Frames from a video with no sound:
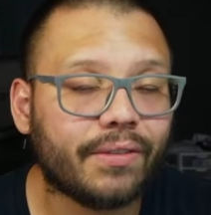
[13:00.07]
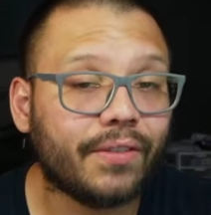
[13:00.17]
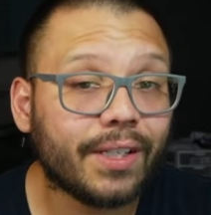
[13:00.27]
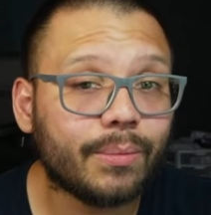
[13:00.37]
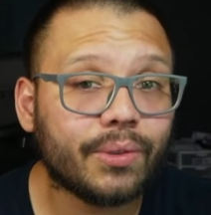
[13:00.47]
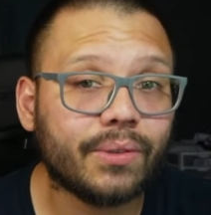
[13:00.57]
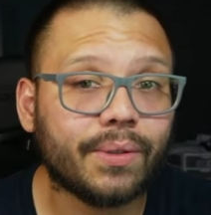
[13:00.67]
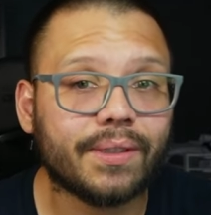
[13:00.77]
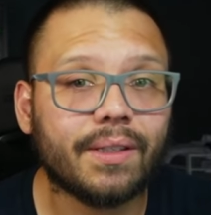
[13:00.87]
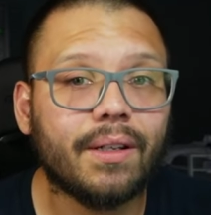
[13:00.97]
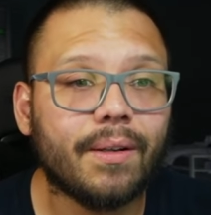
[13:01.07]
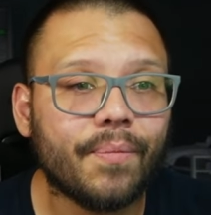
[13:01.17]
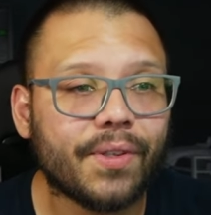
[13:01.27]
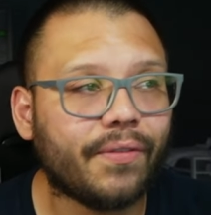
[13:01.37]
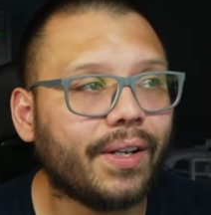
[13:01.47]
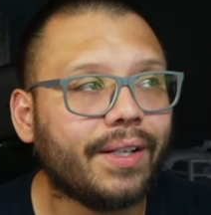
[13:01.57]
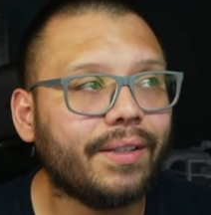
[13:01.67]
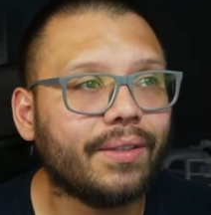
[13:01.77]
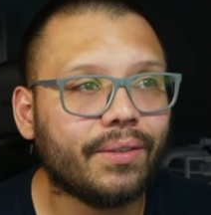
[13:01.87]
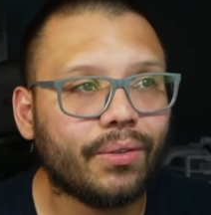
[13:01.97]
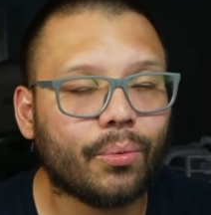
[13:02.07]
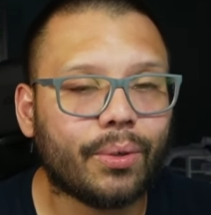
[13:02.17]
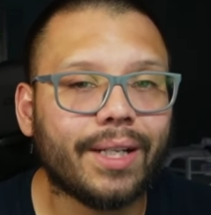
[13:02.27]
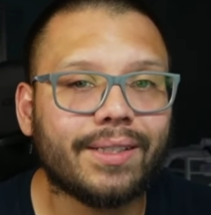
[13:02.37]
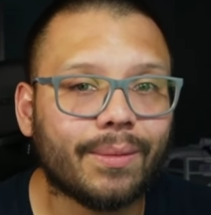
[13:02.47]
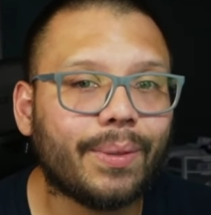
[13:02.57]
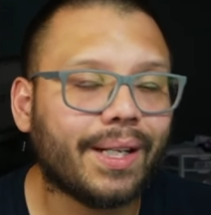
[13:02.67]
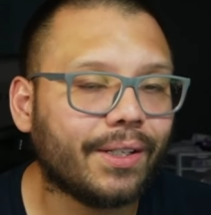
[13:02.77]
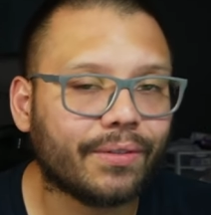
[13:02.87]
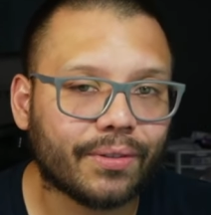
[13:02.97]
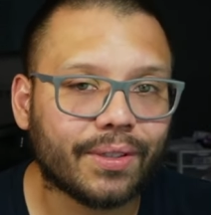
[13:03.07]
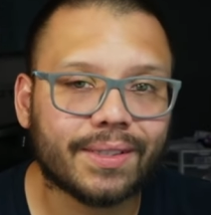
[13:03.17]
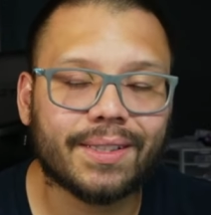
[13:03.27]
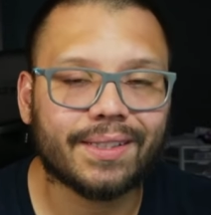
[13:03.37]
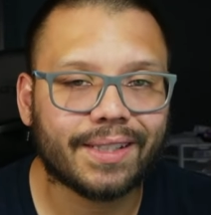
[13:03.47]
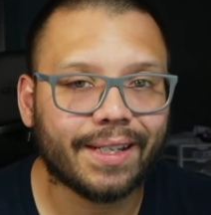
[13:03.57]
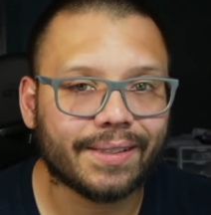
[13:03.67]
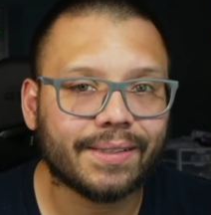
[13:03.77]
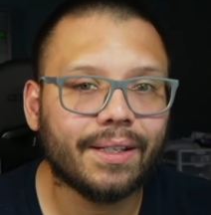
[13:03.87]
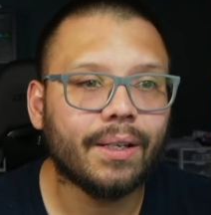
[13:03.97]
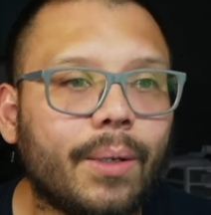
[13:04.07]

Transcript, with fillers: have available to us to find the right supplier for us in this case.